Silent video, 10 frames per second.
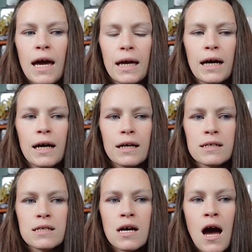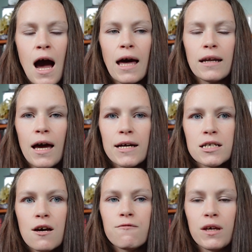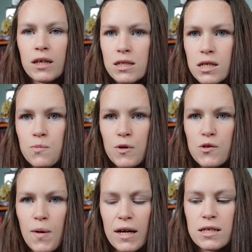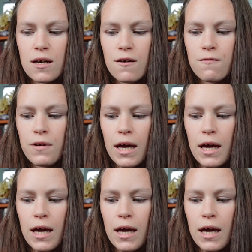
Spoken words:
and I liked Felix's perspective